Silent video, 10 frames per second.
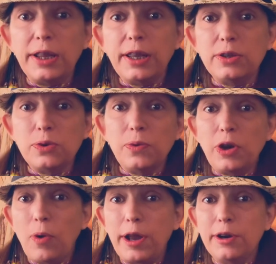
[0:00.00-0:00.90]
They do
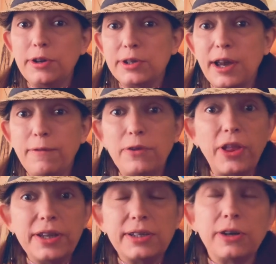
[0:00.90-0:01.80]
require your
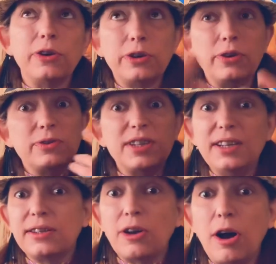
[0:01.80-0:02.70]
TEFL or your
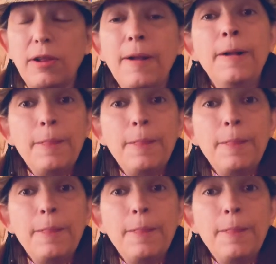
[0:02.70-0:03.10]
TESOL.